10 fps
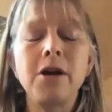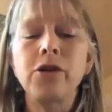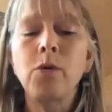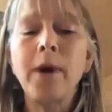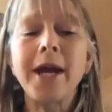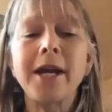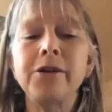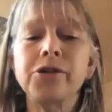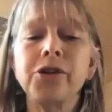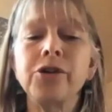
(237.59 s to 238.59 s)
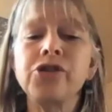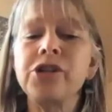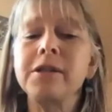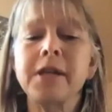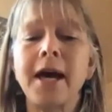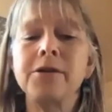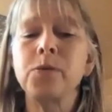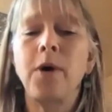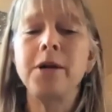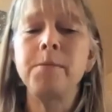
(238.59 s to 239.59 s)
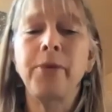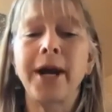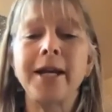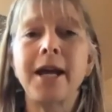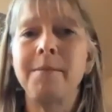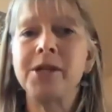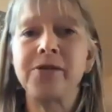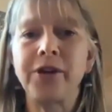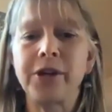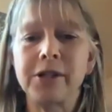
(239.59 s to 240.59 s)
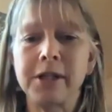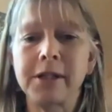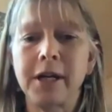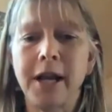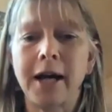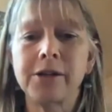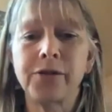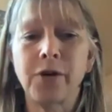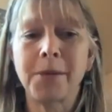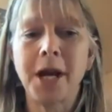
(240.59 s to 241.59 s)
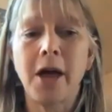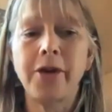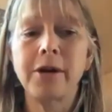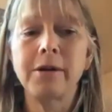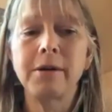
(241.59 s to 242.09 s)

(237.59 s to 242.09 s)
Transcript: the way your surgeon says one brain hemisphere disconnects from the other?